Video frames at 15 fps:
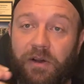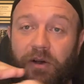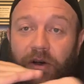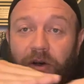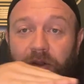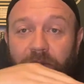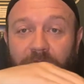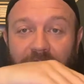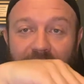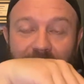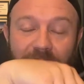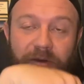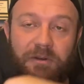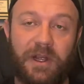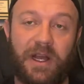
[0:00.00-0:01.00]
all the way into
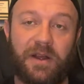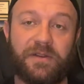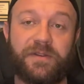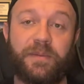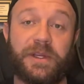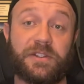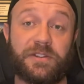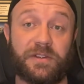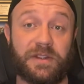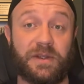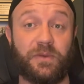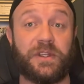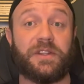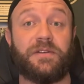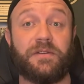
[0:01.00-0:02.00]
the ground to make sure
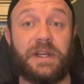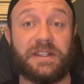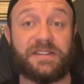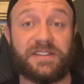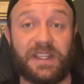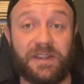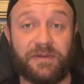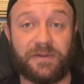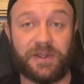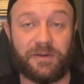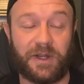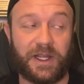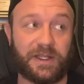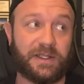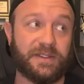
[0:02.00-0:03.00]
that we can do that safely,
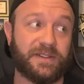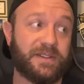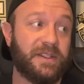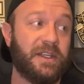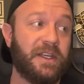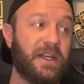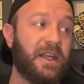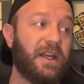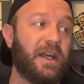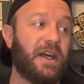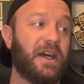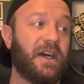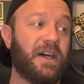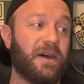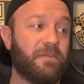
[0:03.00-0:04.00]
right? Because
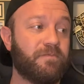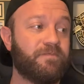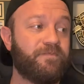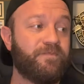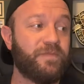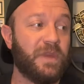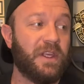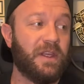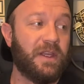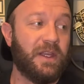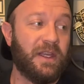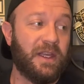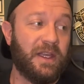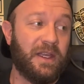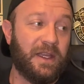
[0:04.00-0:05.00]
um,
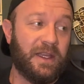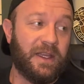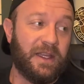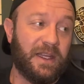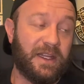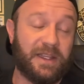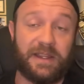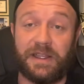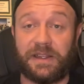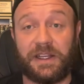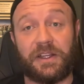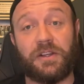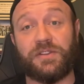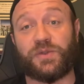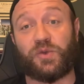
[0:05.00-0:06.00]
anything
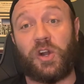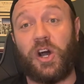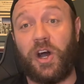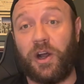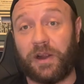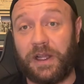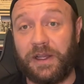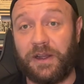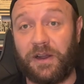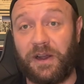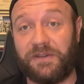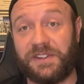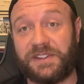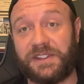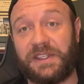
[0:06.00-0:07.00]
that goes wrong
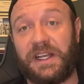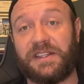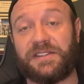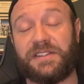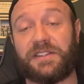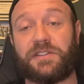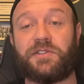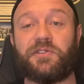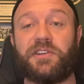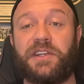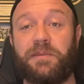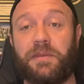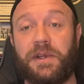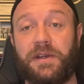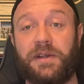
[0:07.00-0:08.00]
obviously has an
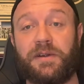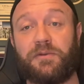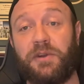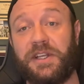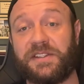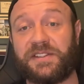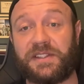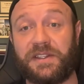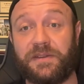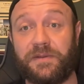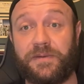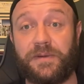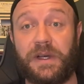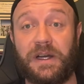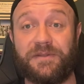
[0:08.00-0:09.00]
extreme risk
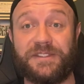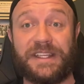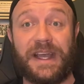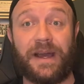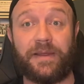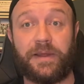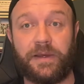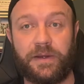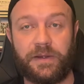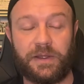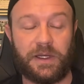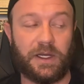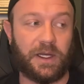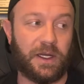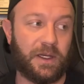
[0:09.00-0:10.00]
of, of death.
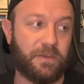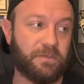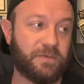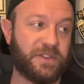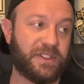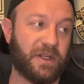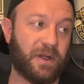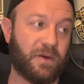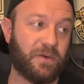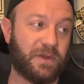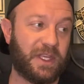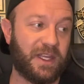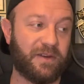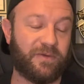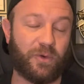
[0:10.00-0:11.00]
Um, so we
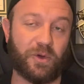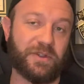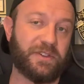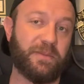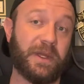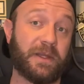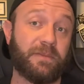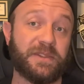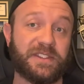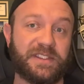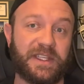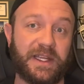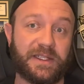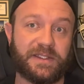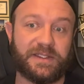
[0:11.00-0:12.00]
can't afford to make
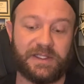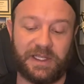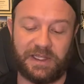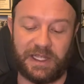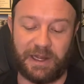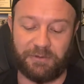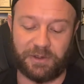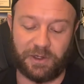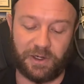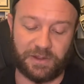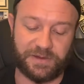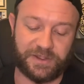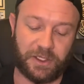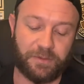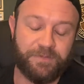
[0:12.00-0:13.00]
mistakes in that
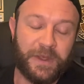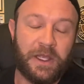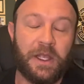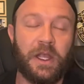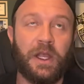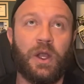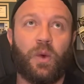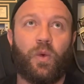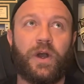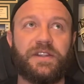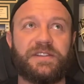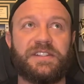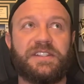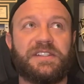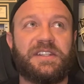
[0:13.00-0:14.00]
regard. So
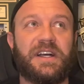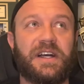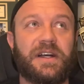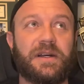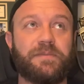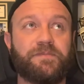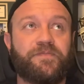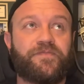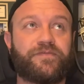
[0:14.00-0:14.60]
what did, um,